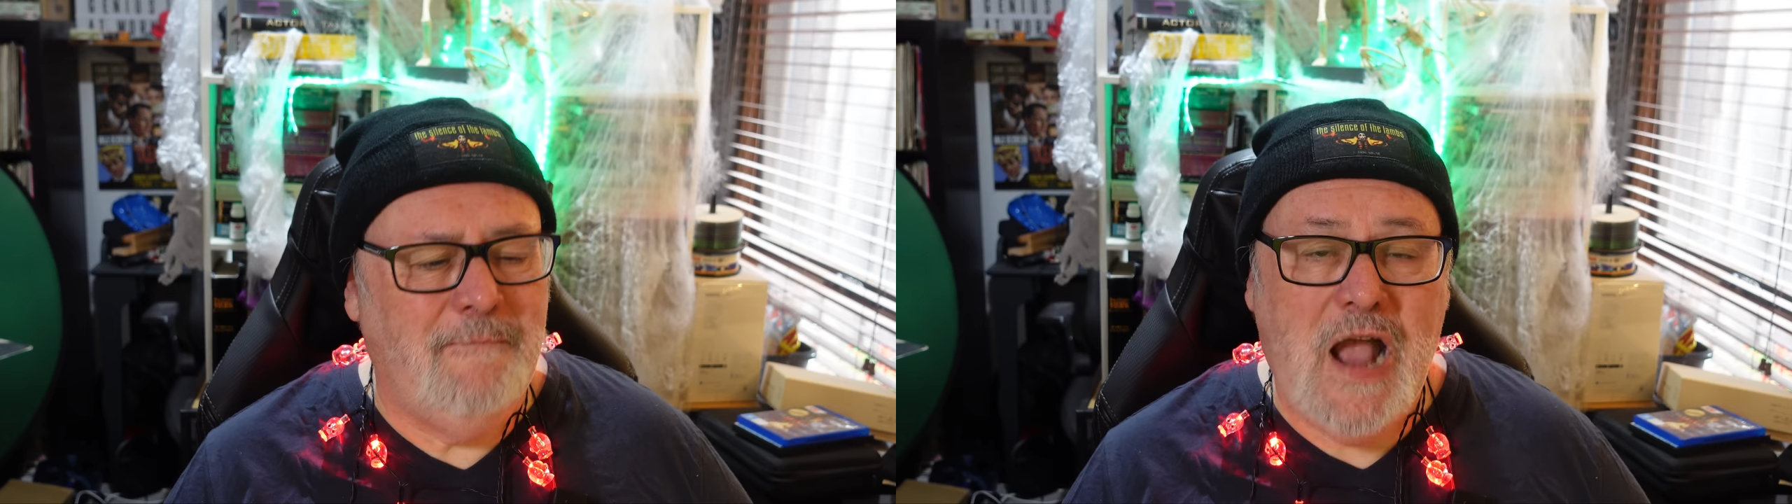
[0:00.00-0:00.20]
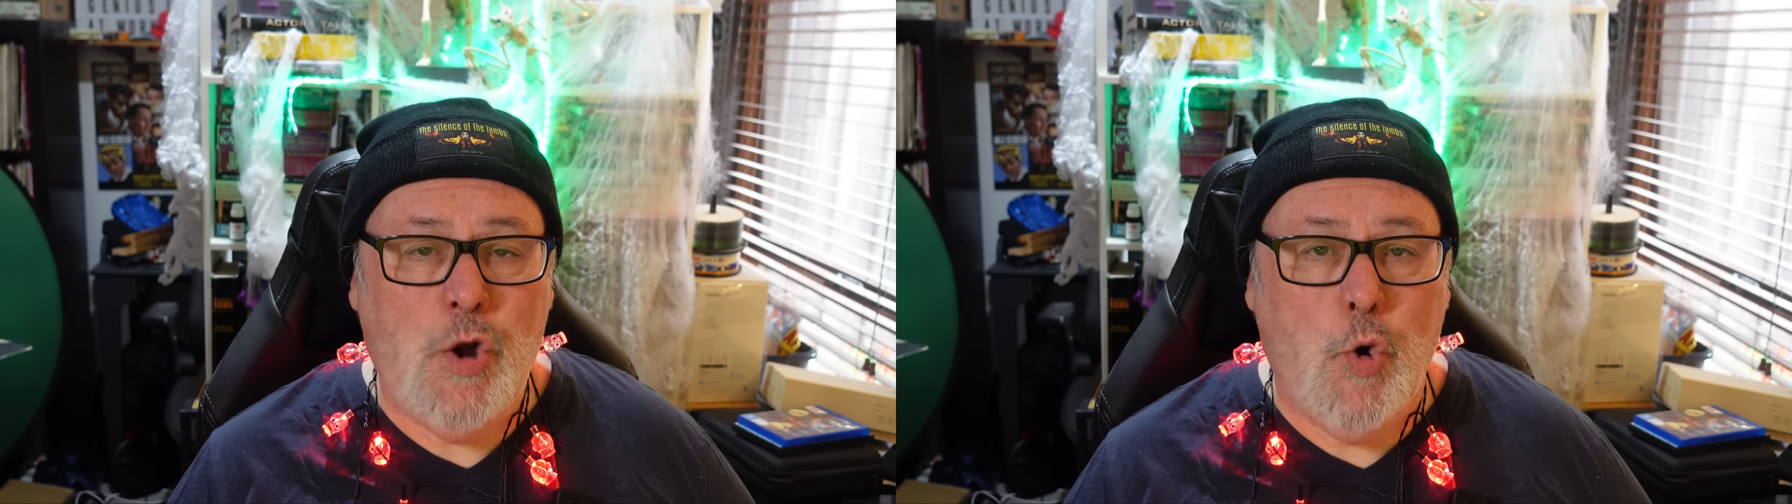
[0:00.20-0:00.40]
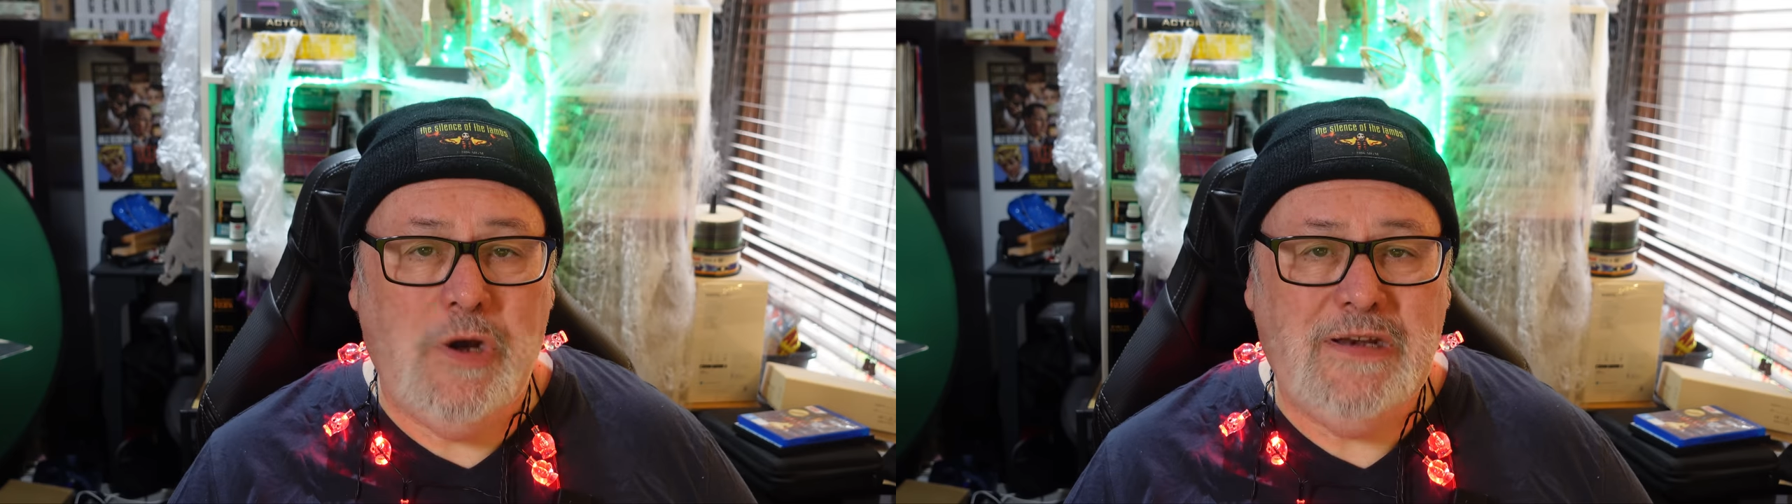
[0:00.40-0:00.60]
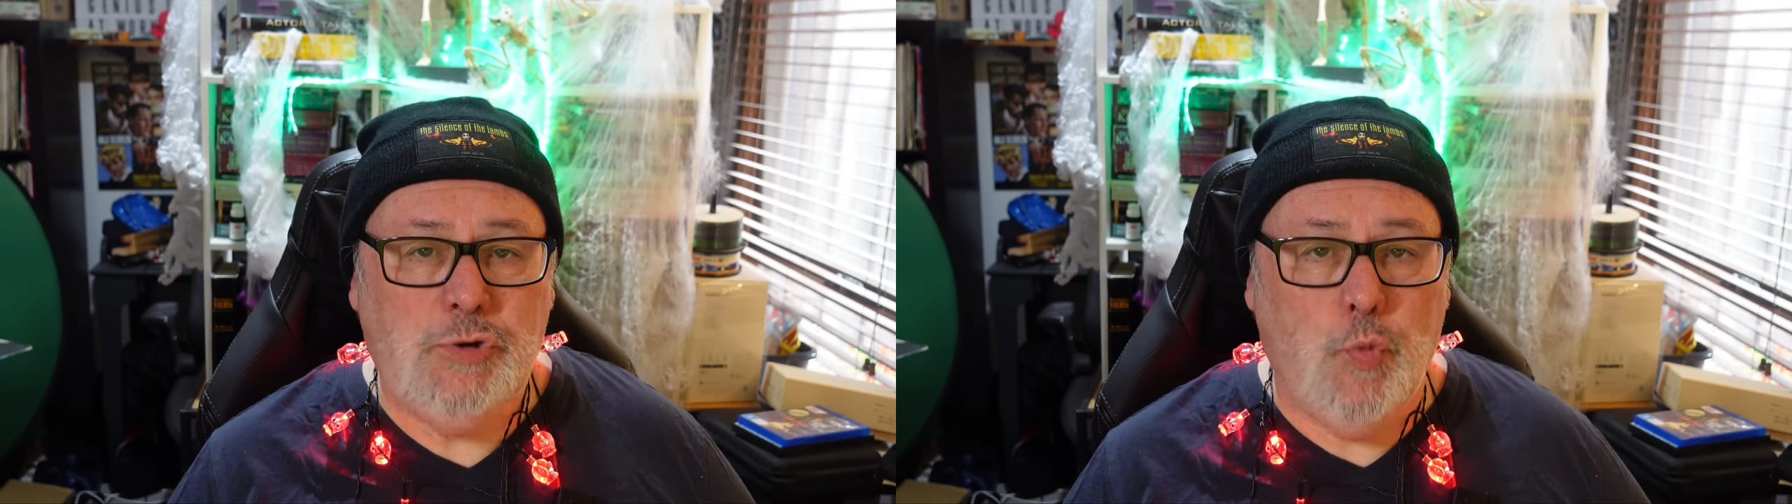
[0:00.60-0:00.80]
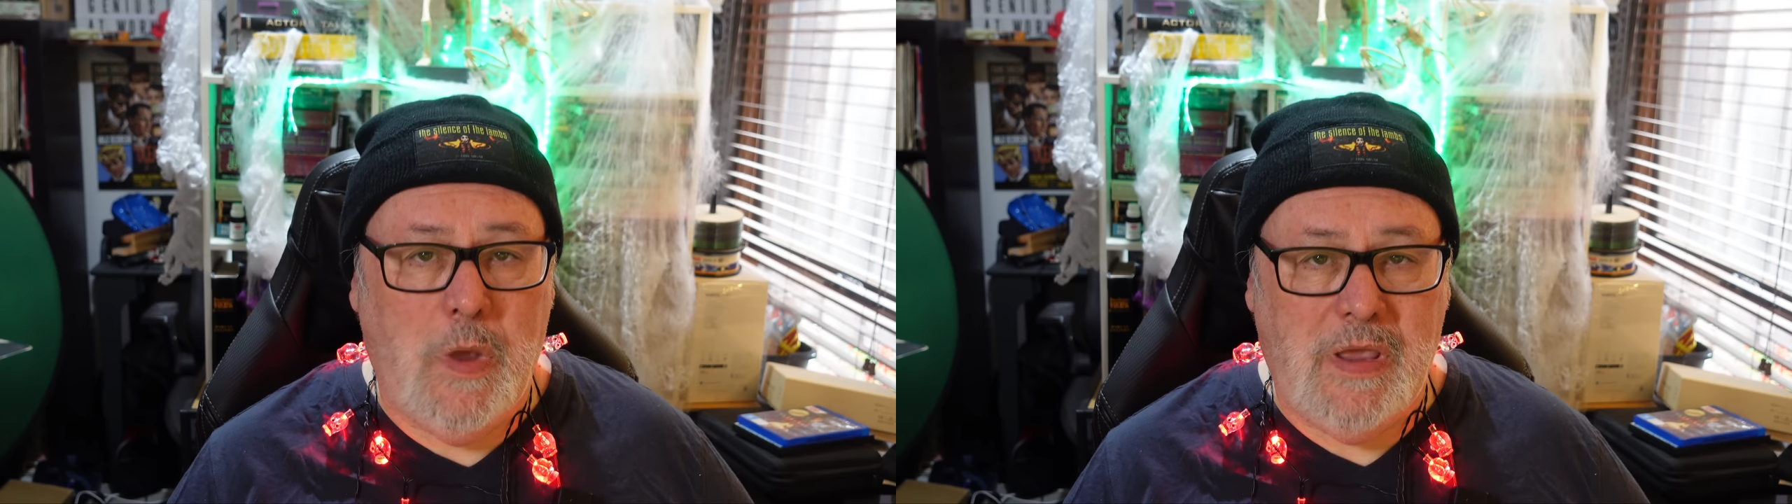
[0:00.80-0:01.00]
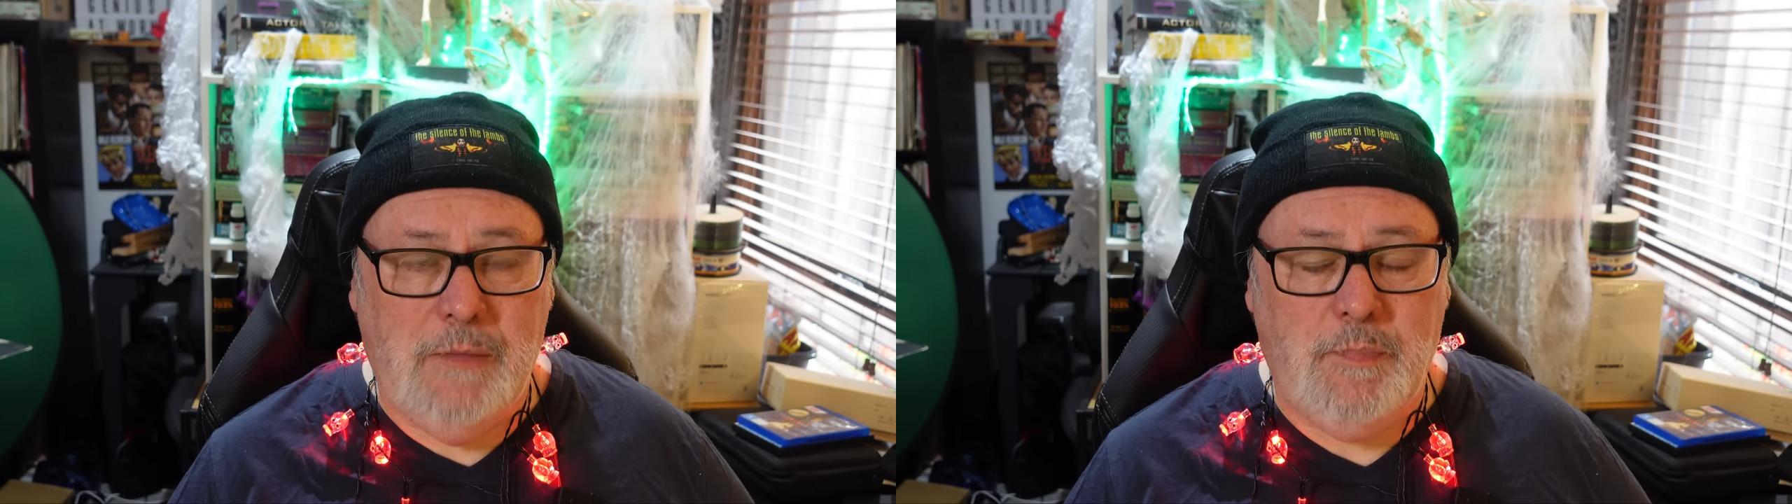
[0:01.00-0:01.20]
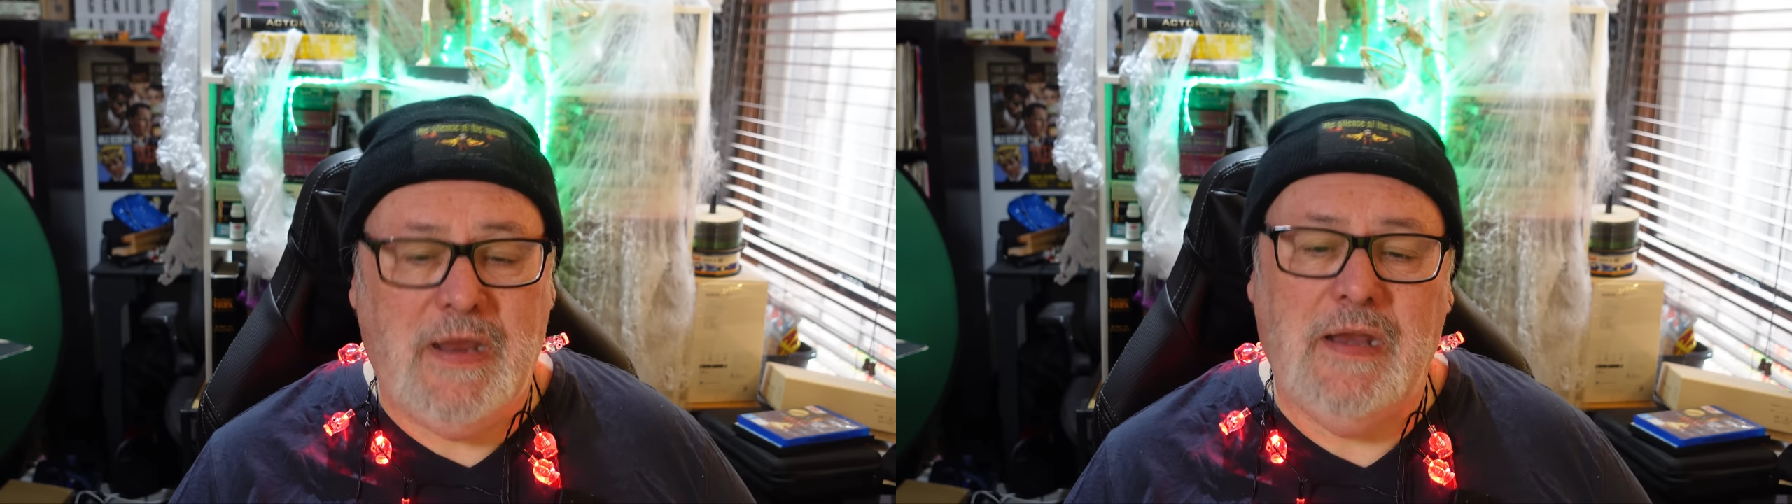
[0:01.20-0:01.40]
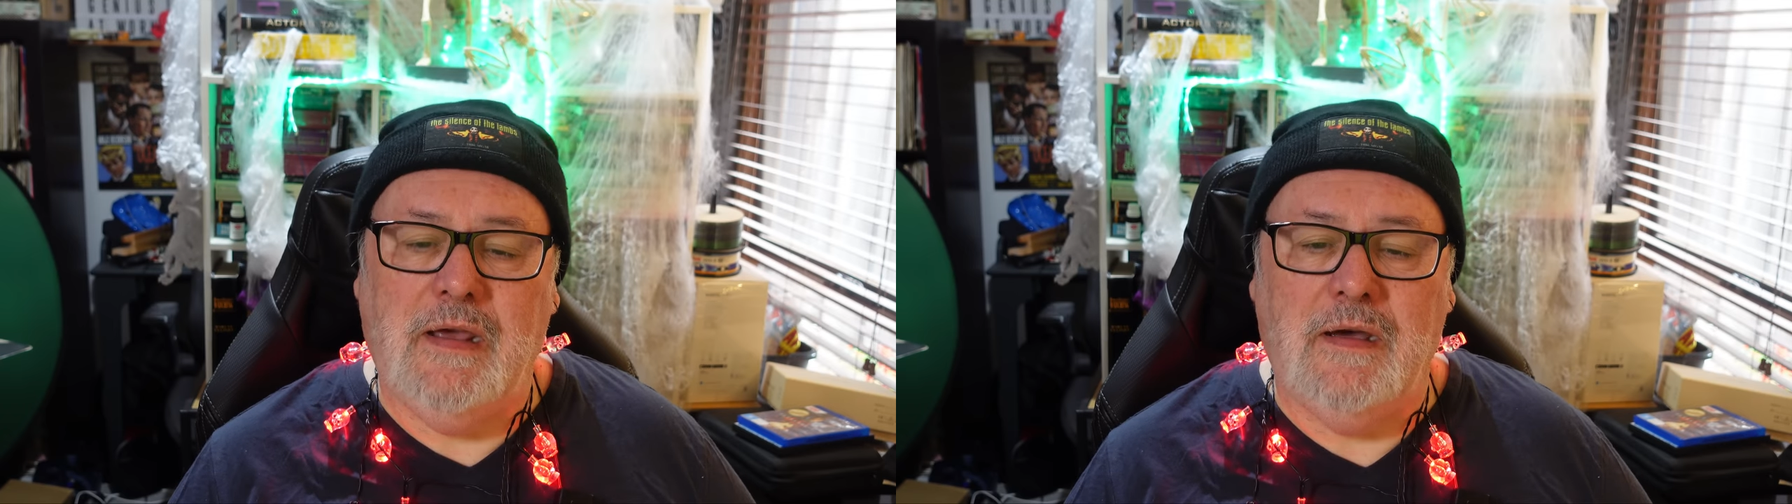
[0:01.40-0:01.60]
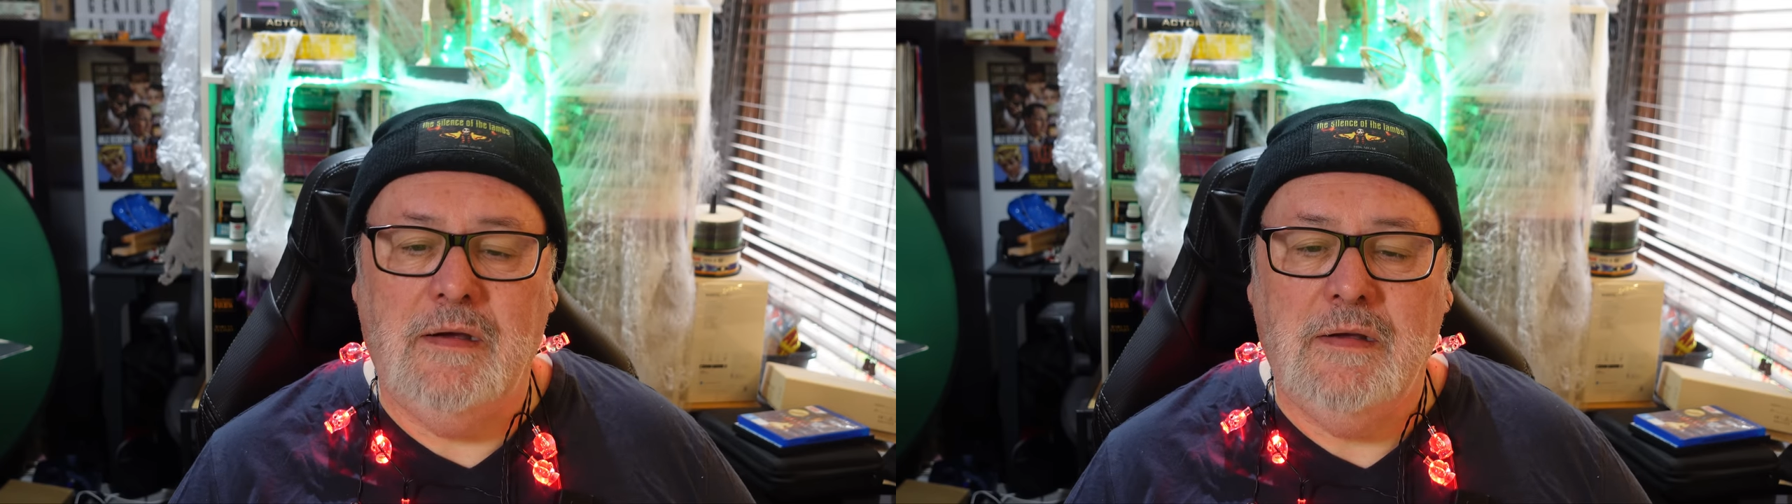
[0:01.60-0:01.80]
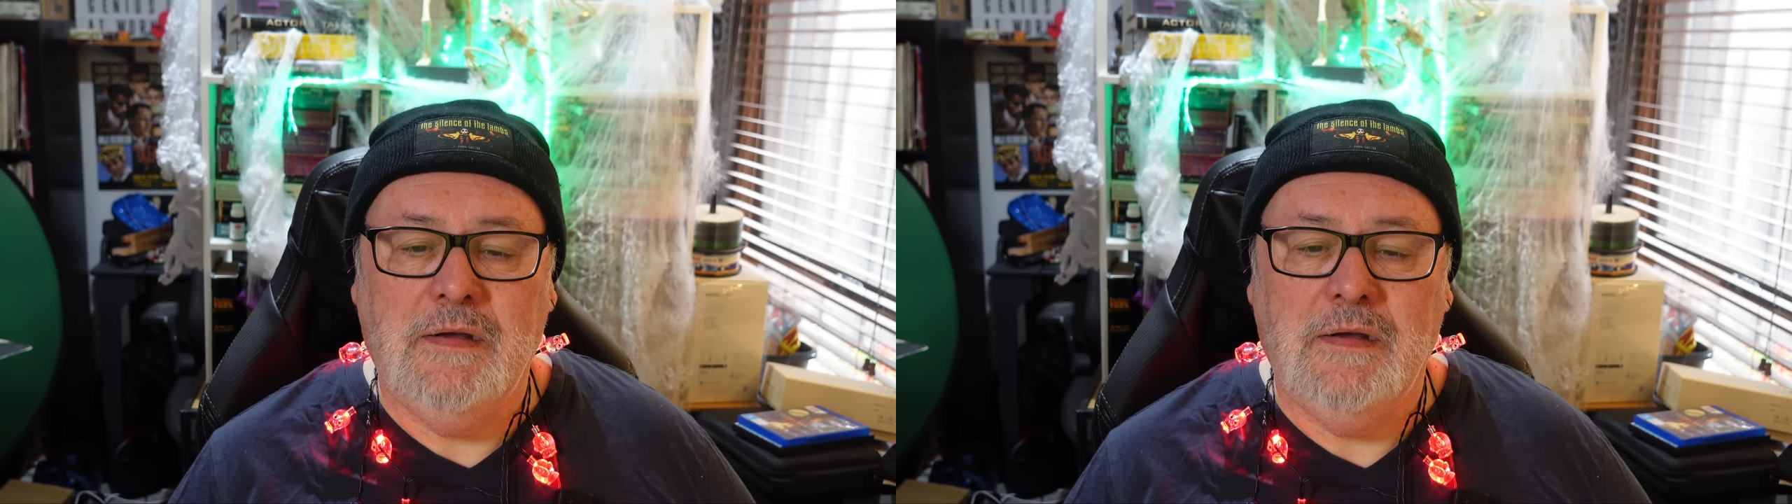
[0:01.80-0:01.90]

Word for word: According to Wikipedia,